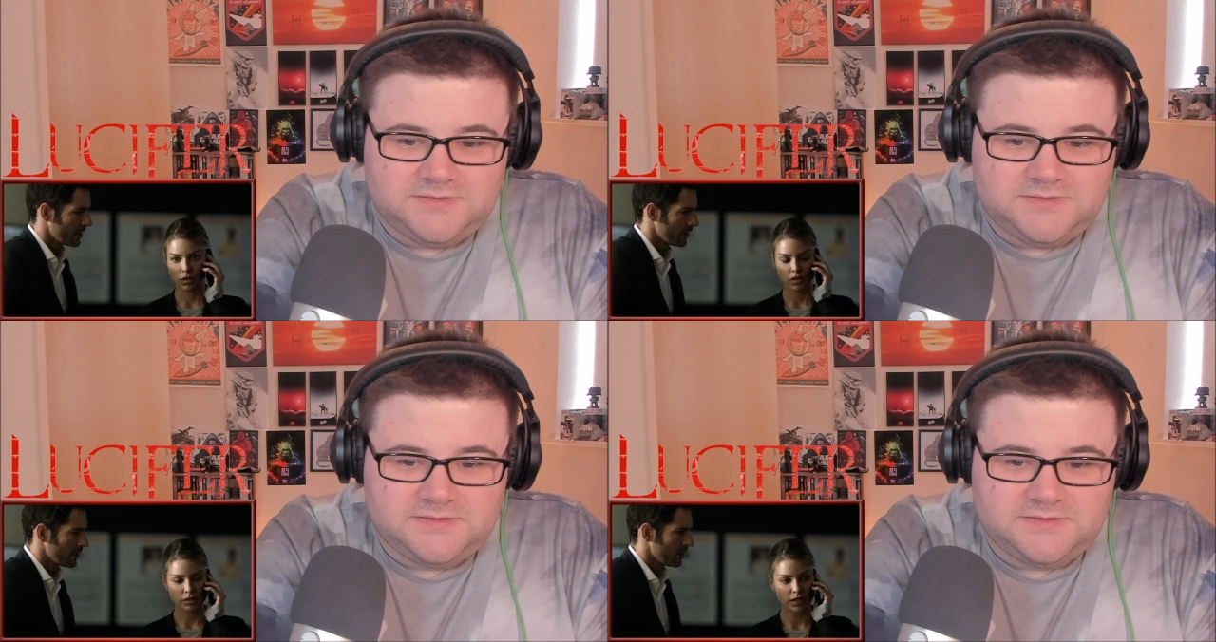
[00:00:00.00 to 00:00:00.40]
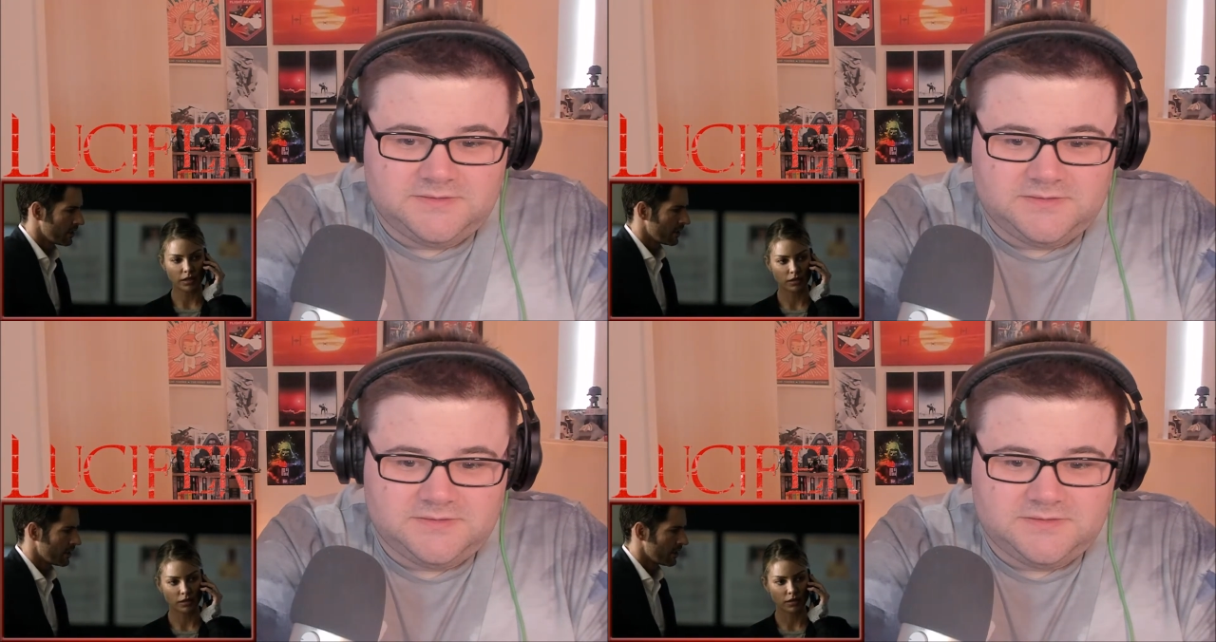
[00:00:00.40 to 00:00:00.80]
Speaker 1: Dan,
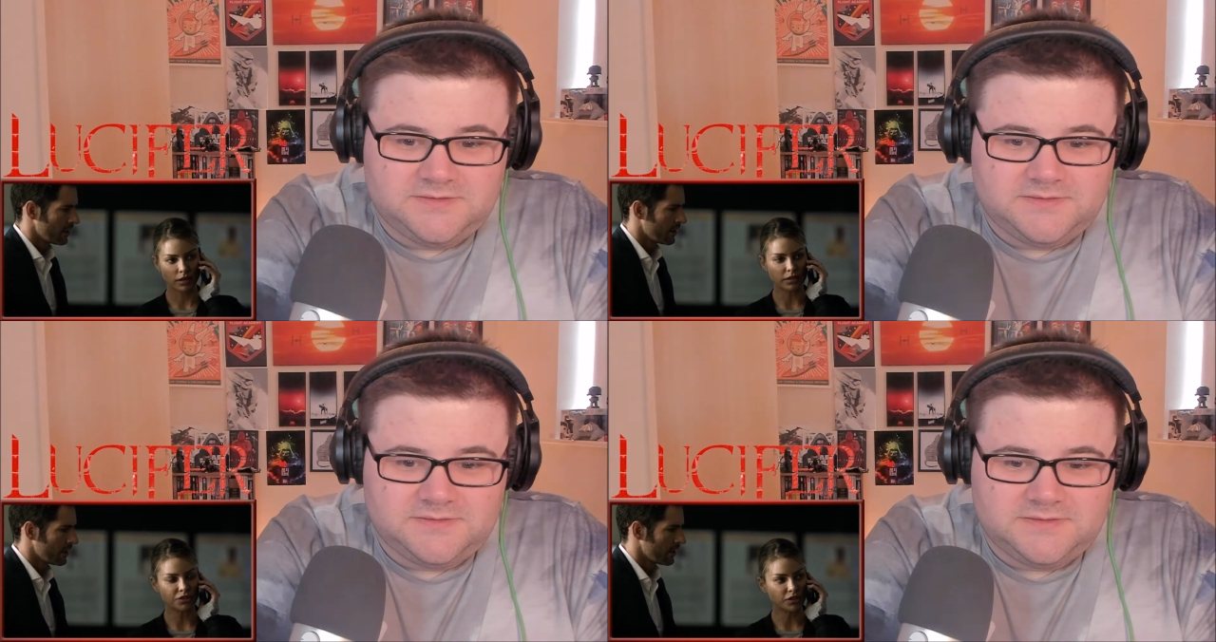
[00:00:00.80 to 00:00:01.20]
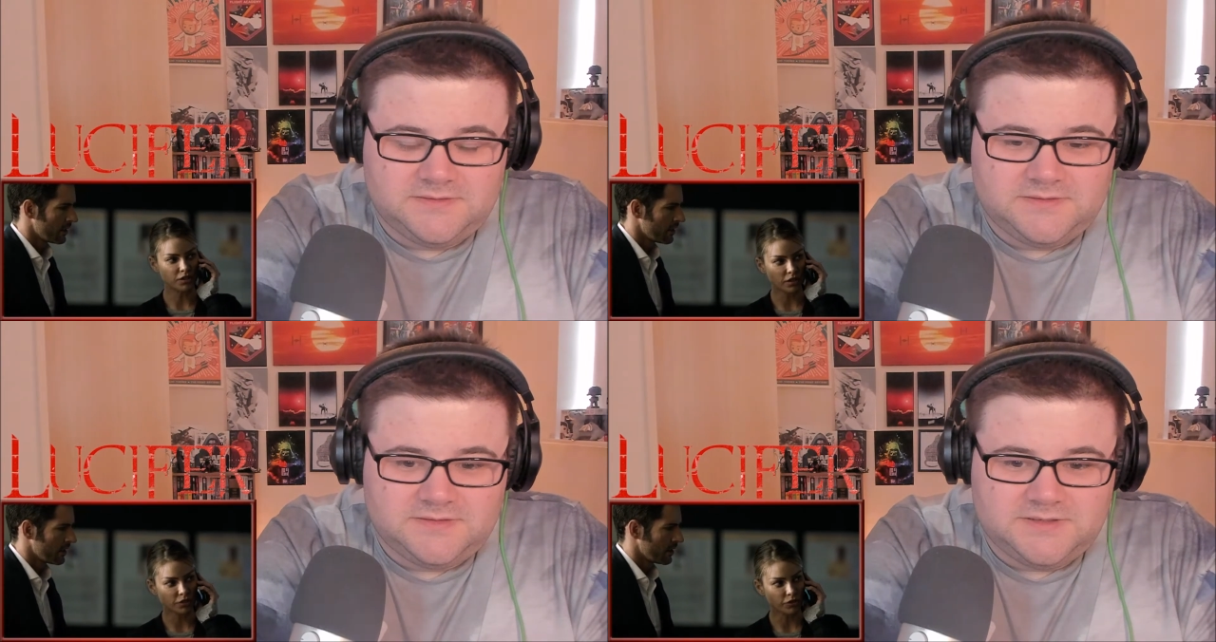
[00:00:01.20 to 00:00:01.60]
I need you to
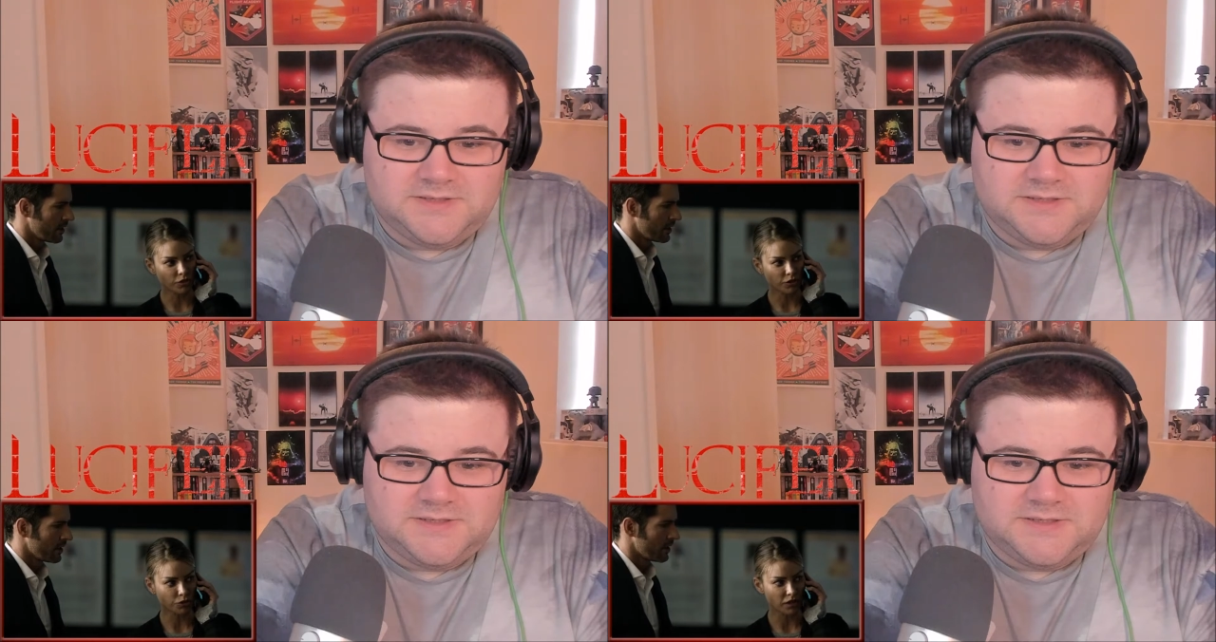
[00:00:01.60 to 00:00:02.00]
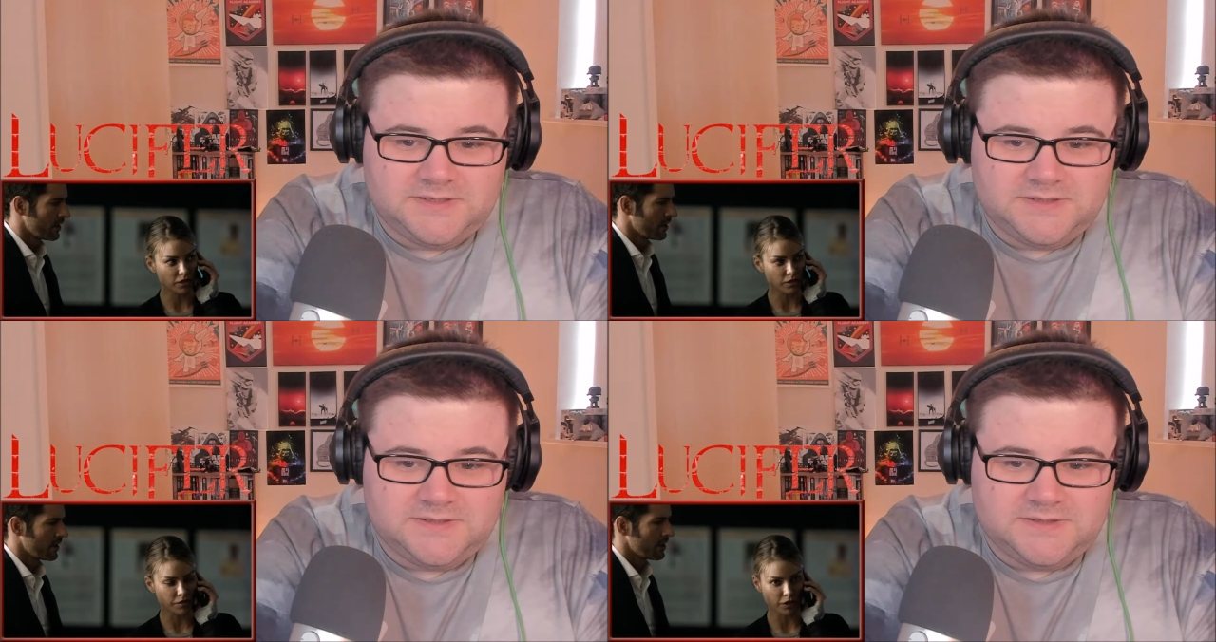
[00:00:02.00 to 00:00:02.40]
see if you can trace
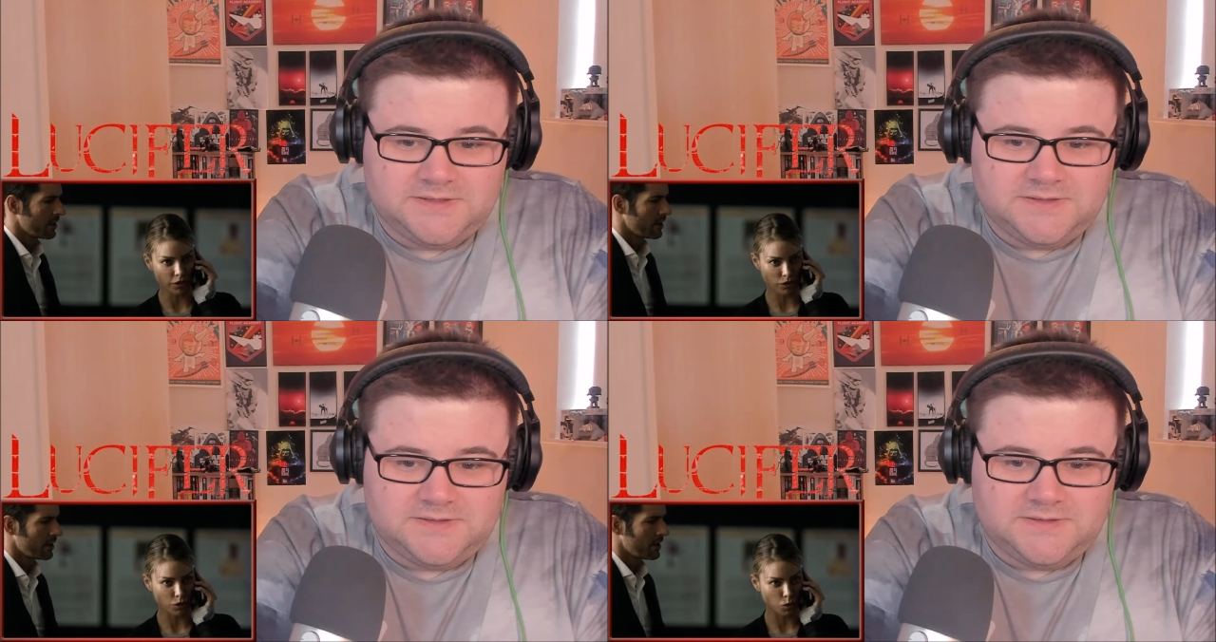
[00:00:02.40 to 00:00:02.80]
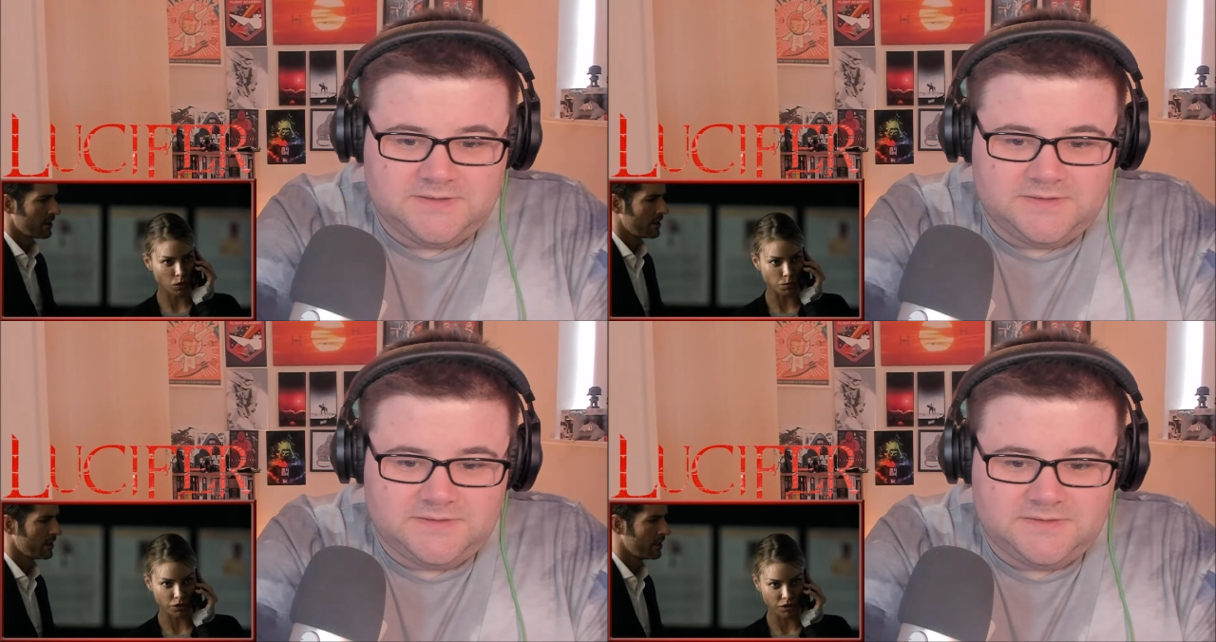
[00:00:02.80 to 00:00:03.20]
the videos to one
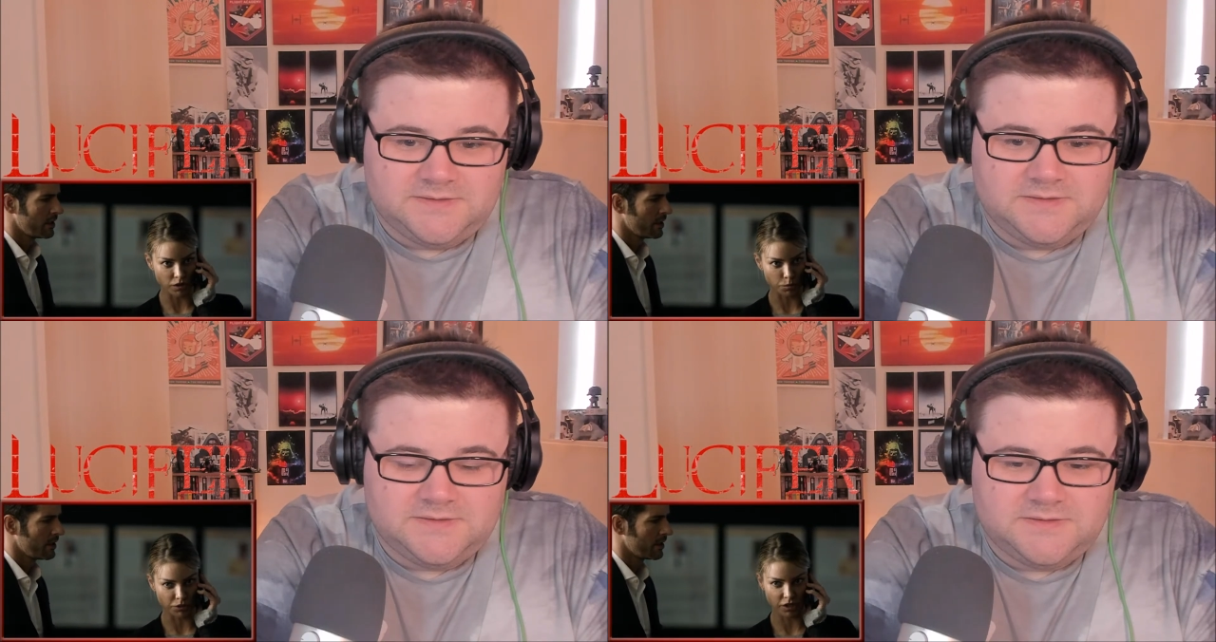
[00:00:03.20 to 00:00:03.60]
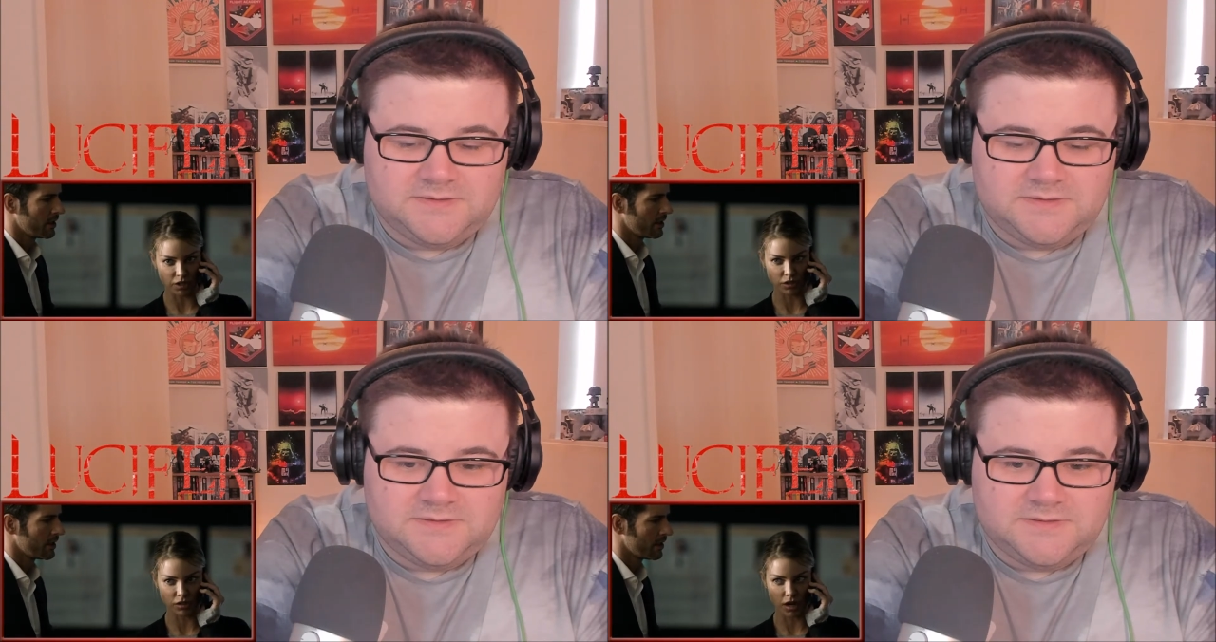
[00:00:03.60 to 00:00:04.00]
person in
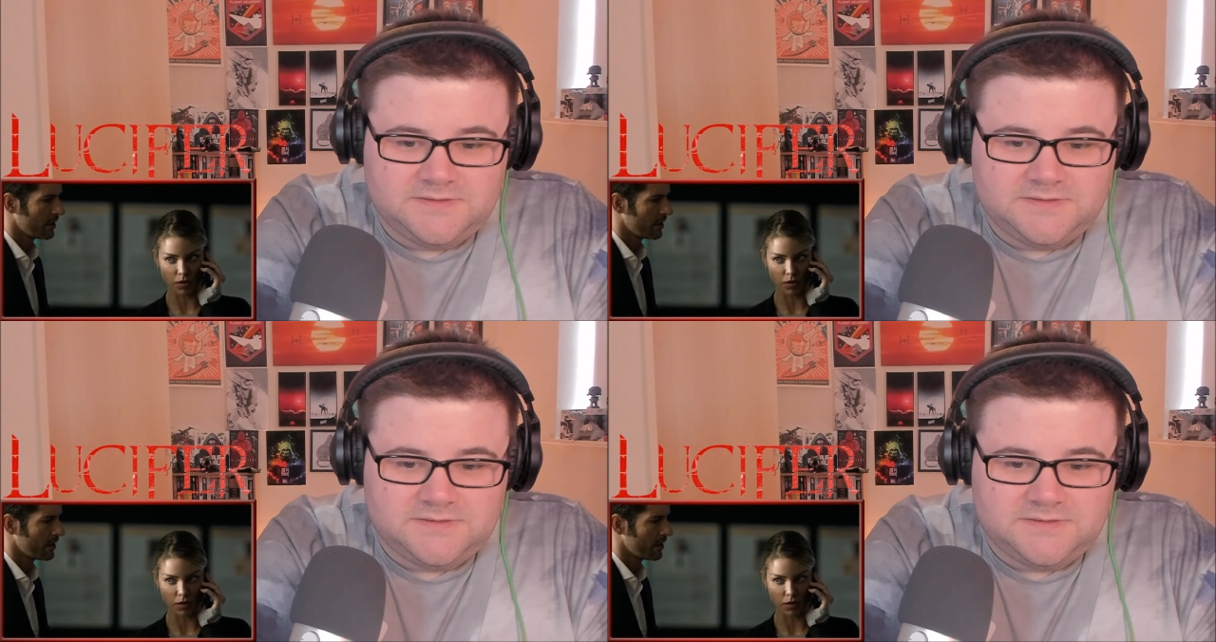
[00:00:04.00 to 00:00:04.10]
particular now.